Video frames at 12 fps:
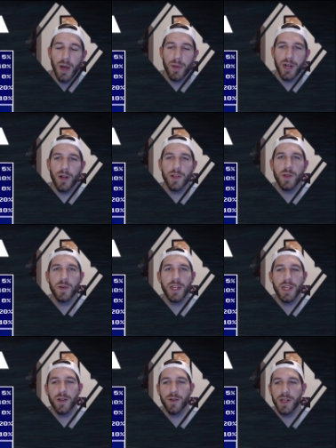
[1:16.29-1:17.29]
but it also
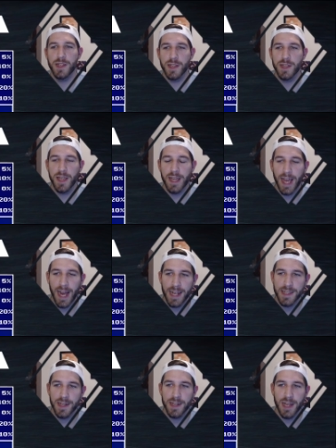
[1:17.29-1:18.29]
decreases the
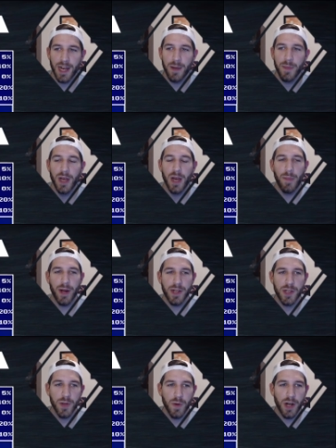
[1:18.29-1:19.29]
casting time by
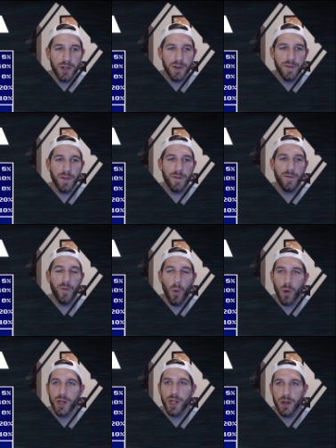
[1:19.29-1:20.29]
200 for
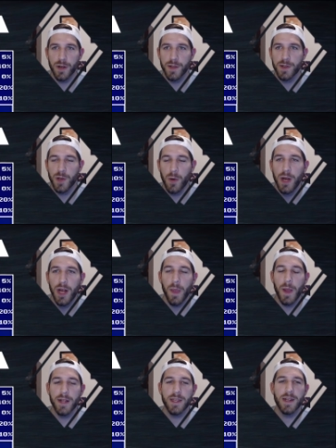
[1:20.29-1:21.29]
4 turns, so
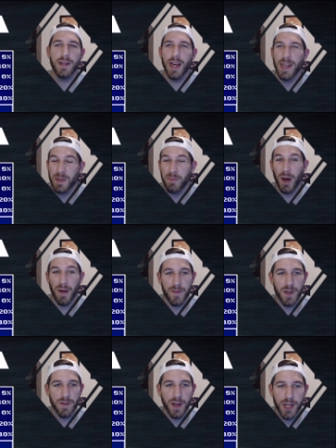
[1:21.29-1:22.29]
that's a nice
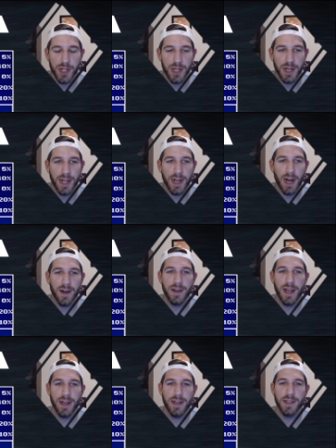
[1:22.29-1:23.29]
buff duration, and
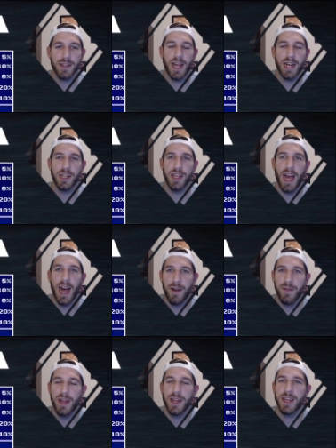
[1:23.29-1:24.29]
Aranea doesn't actually
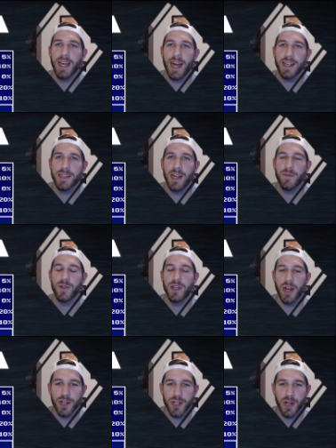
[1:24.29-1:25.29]
have any cast time
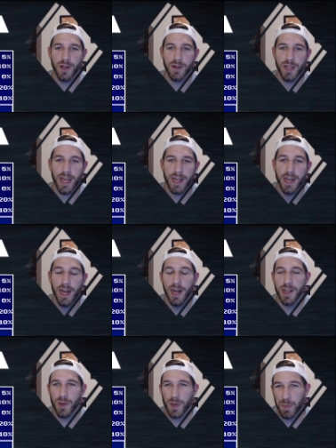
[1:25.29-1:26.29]
reduction on her kit,
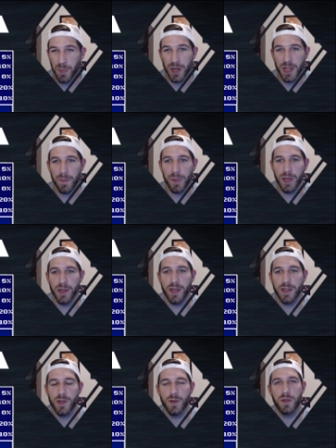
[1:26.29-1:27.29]
so it's pretty
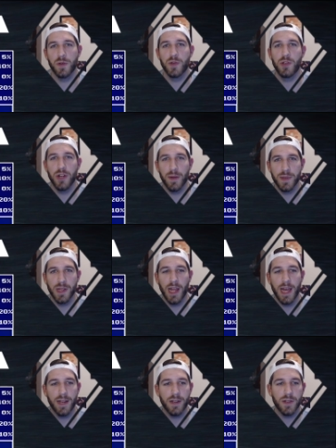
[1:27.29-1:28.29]
appealing so that those jumps
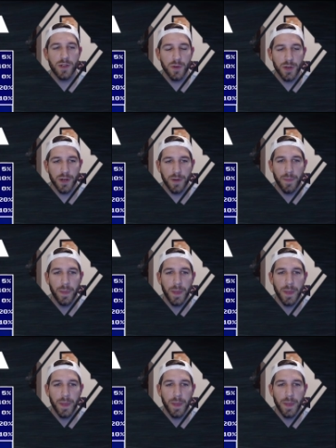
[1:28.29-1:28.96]
land sooner.